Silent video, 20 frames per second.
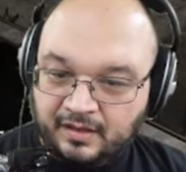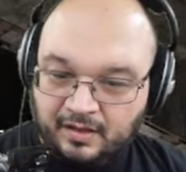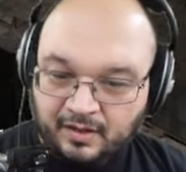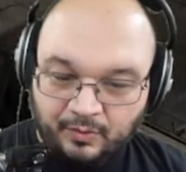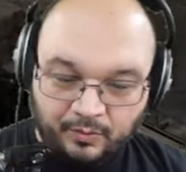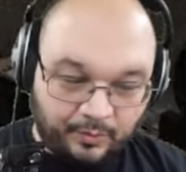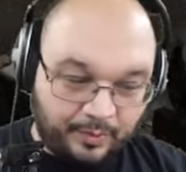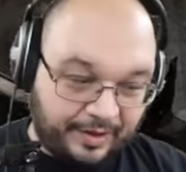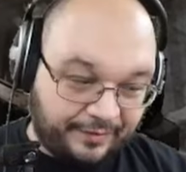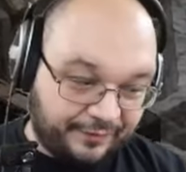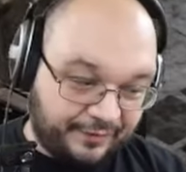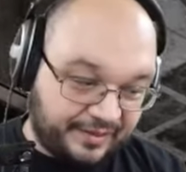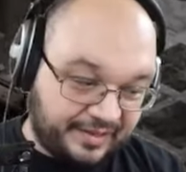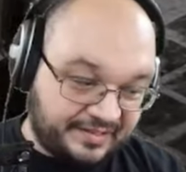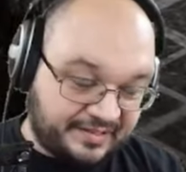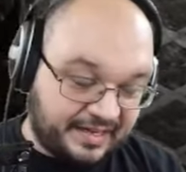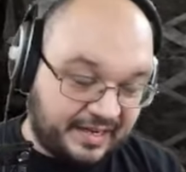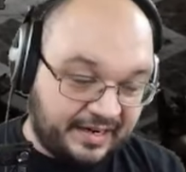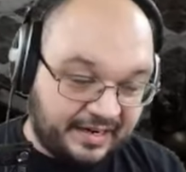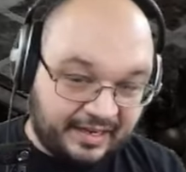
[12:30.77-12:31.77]
We'll wait for this
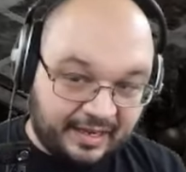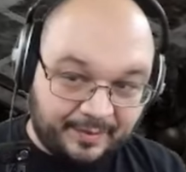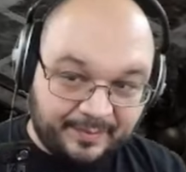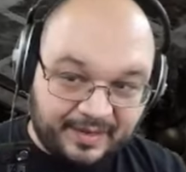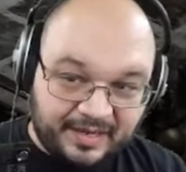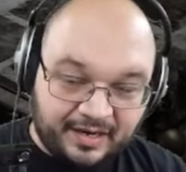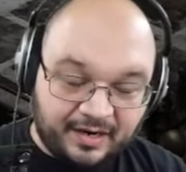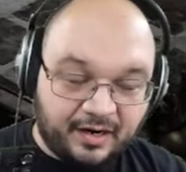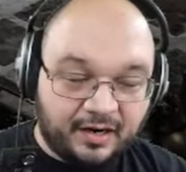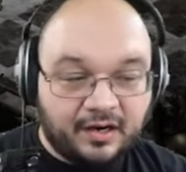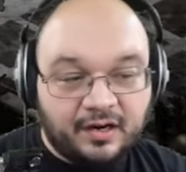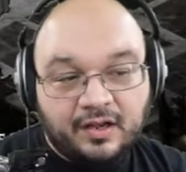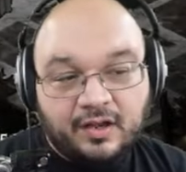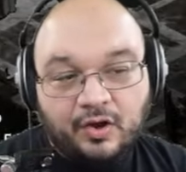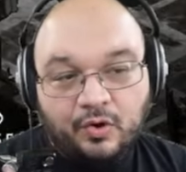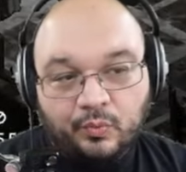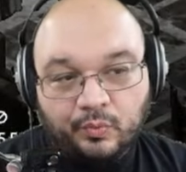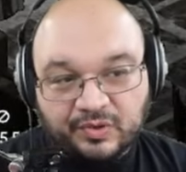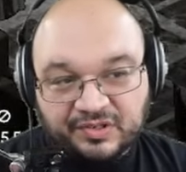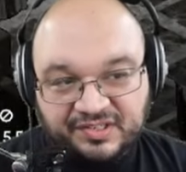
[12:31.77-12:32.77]
guy to come here.
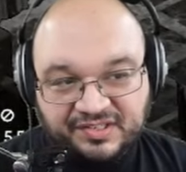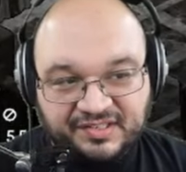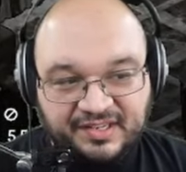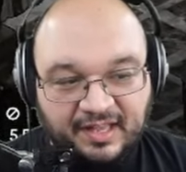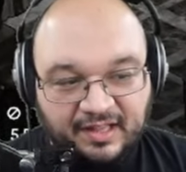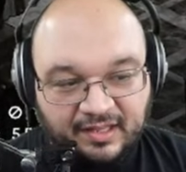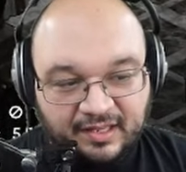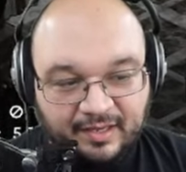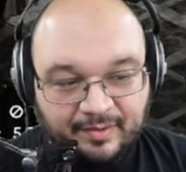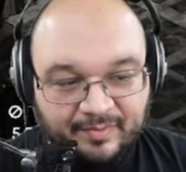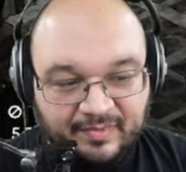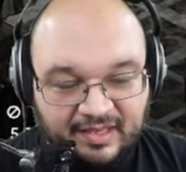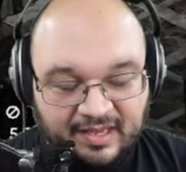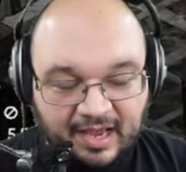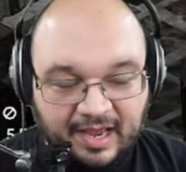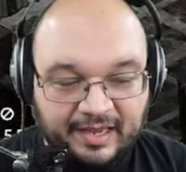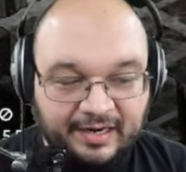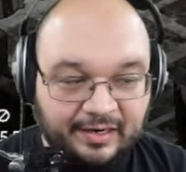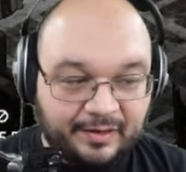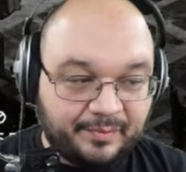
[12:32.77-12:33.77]
We'll sell him the
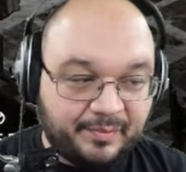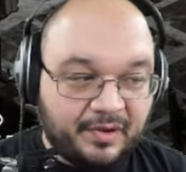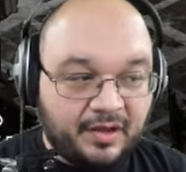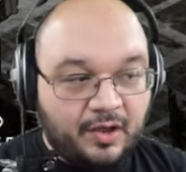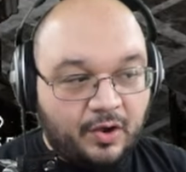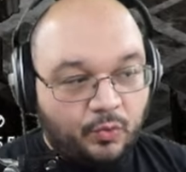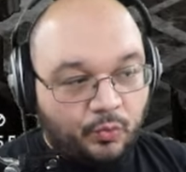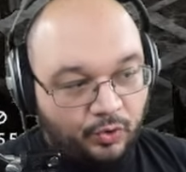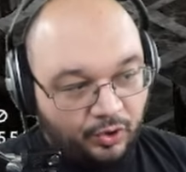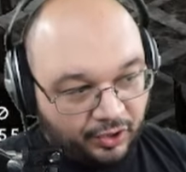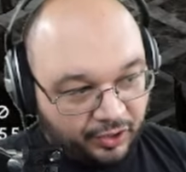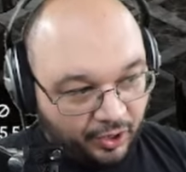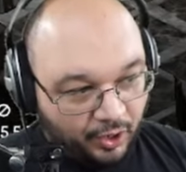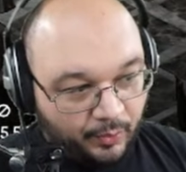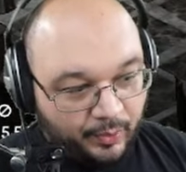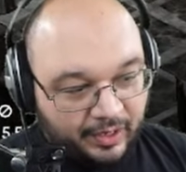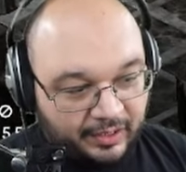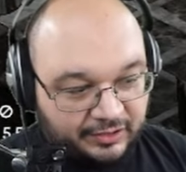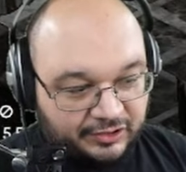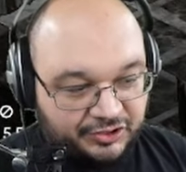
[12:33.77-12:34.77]
item. We'll go
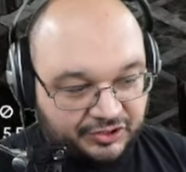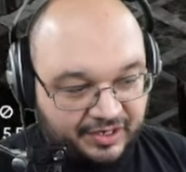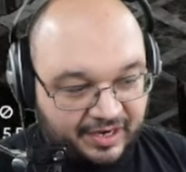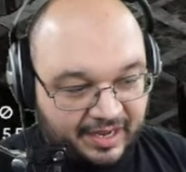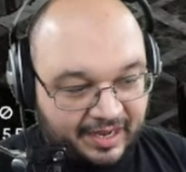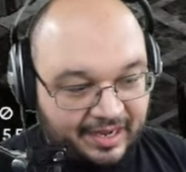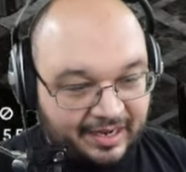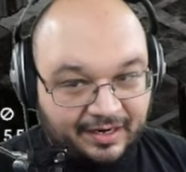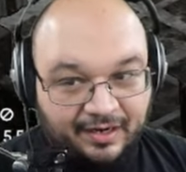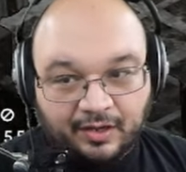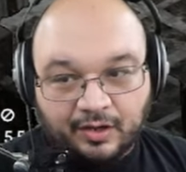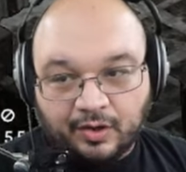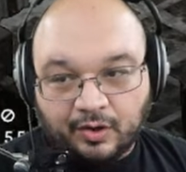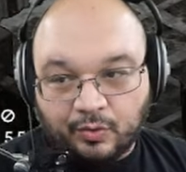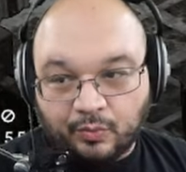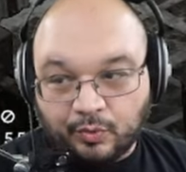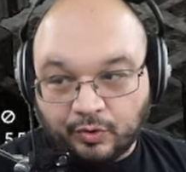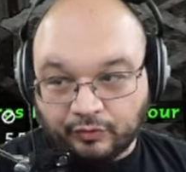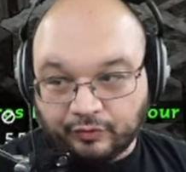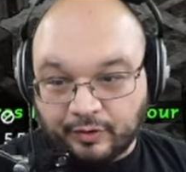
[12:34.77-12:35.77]
on trade.
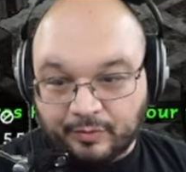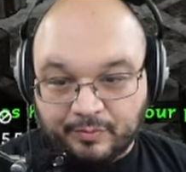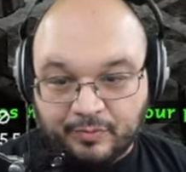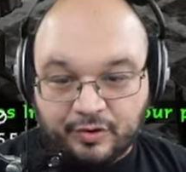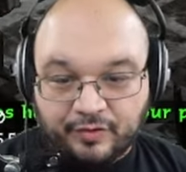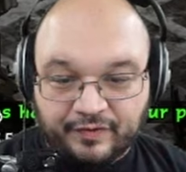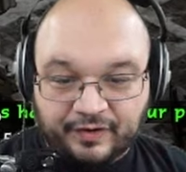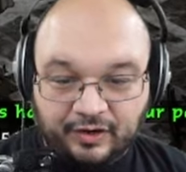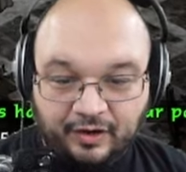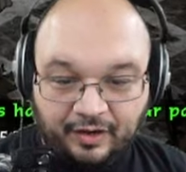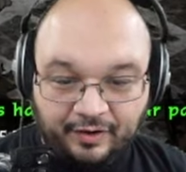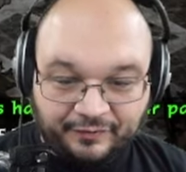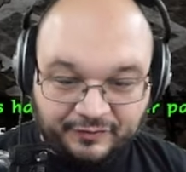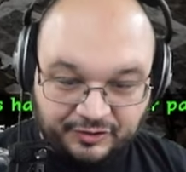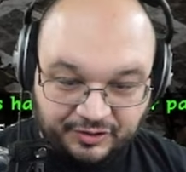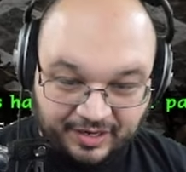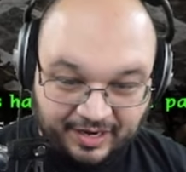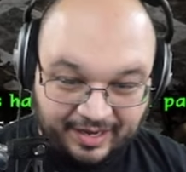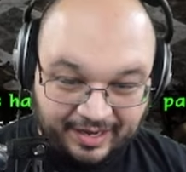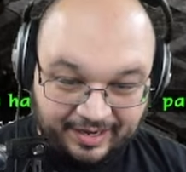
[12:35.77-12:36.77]
We'll remove it off
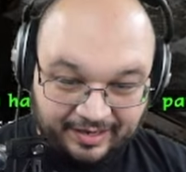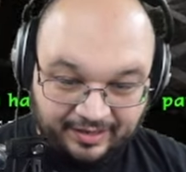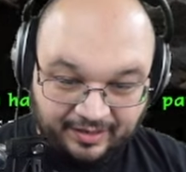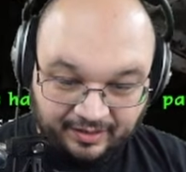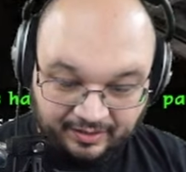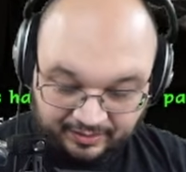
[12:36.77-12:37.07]
trade.